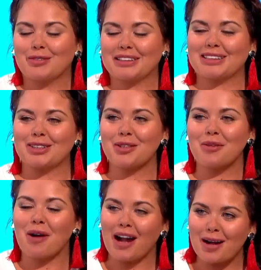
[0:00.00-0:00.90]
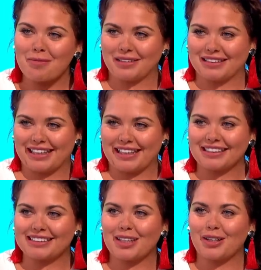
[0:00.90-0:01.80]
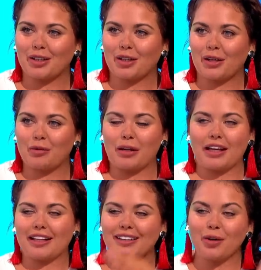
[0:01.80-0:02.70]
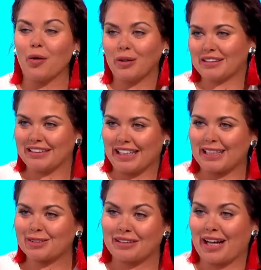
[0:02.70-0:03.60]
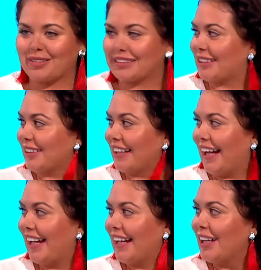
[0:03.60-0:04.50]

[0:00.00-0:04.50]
So, what happened is, in the olden days, when I was younger,